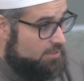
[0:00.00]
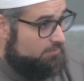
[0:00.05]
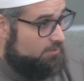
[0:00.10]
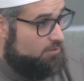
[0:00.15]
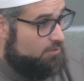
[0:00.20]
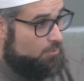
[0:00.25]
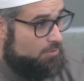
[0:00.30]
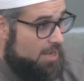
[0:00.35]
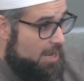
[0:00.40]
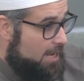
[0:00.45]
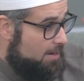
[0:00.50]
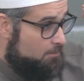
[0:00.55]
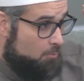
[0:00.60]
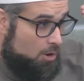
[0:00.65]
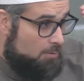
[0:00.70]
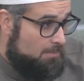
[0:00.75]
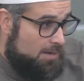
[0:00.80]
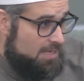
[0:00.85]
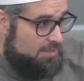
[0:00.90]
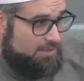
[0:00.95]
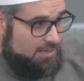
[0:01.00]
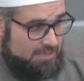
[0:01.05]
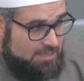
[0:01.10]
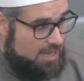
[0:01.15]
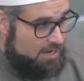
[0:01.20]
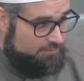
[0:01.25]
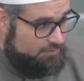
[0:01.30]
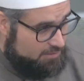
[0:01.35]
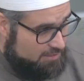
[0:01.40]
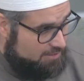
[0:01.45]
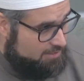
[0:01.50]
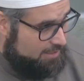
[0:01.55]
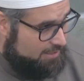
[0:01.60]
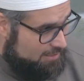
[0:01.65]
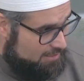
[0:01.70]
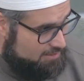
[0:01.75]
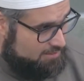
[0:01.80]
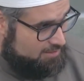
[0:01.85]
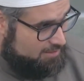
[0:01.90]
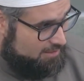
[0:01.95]
even though they had more money than he ever did,
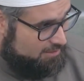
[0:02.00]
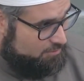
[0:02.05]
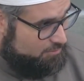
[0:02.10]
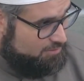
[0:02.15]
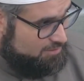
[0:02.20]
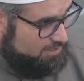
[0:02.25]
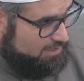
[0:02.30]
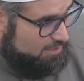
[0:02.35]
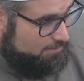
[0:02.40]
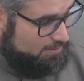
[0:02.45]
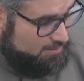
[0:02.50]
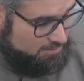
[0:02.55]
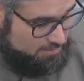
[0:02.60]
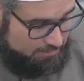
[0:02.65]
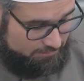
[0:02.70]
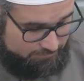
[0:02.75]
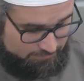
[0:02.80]
alayhi salatu wasallam, in his life.